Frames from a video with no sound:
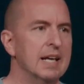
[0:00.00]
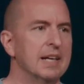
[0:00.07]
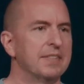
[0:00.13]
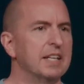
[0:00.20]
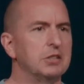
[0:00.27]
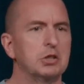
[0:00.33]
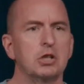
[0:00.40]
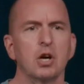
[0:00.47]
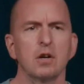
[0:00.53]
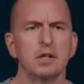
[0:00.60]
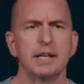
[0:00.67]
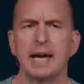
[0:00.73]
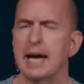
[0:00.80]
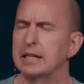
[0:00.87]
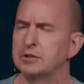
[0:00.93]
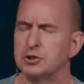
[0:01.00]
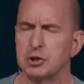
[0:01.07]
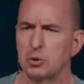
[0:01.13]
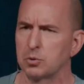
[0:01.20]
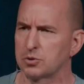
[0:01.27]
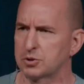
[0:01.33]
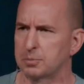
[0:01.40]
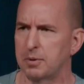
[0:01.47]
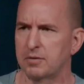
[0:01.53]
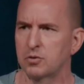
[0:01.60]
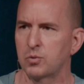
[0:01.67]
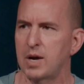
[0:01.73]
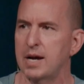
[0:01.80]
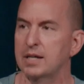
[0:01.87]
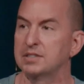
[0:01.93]
that he's clearly head and shoulders above the
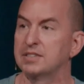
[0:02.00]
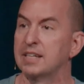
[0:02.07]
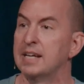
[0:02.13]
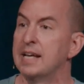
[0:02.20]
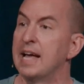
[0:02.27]
rest.